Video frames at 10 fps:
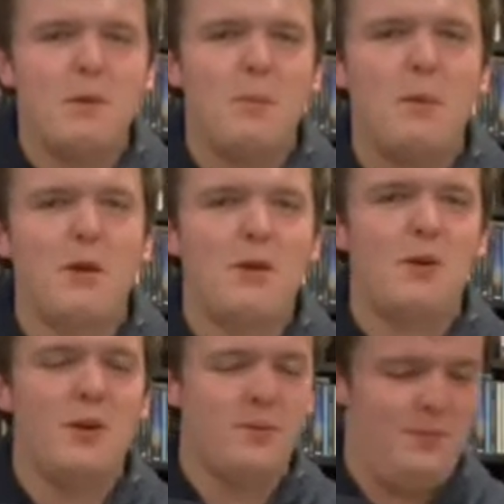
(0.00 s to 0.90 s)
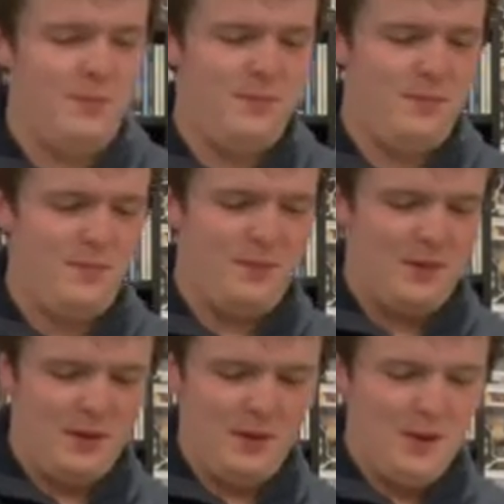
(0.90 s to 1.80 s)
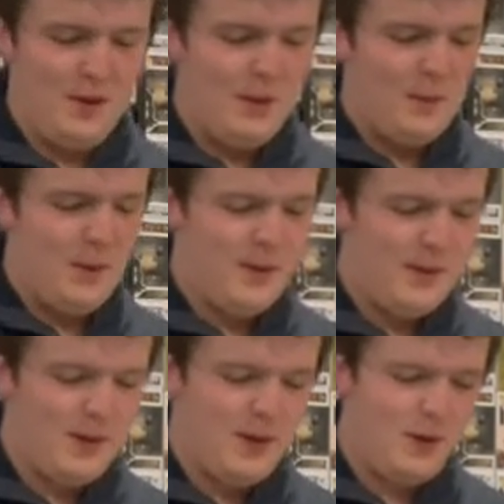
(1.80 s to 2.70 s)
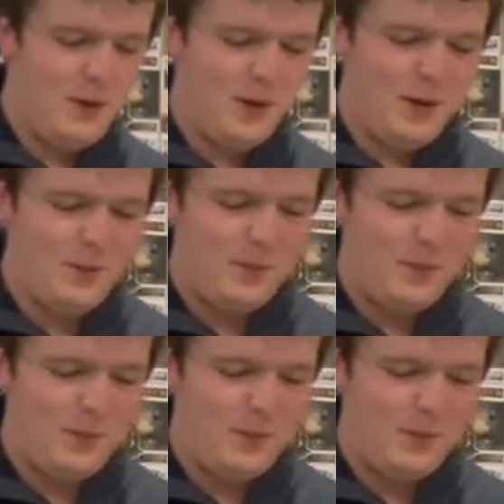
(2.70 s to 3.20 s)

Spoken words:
Pretty cool. Pretty cool.